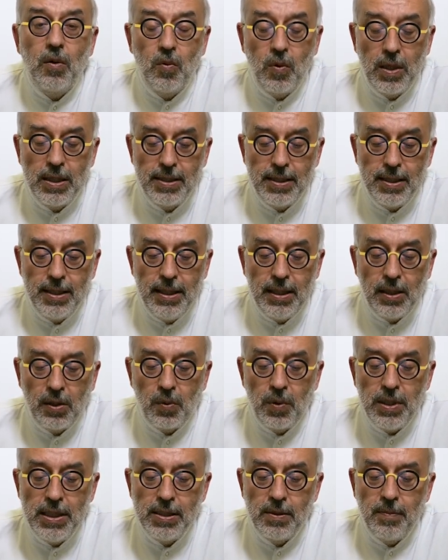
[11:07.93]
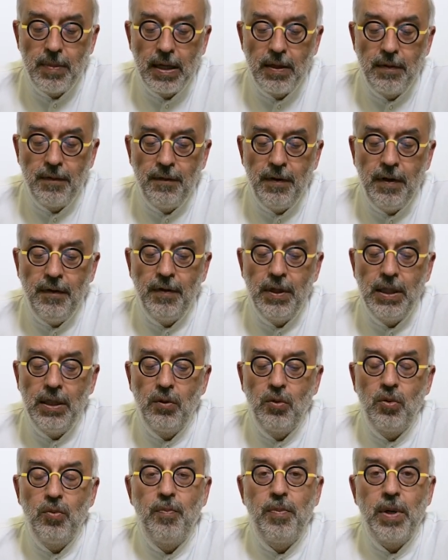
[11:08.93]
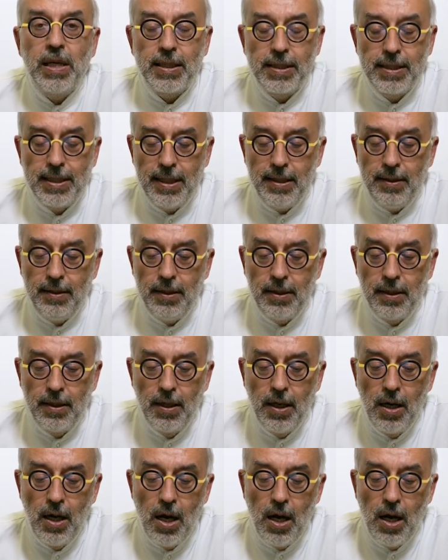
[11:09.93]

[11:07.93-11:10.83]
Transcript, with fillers: was increased by 52%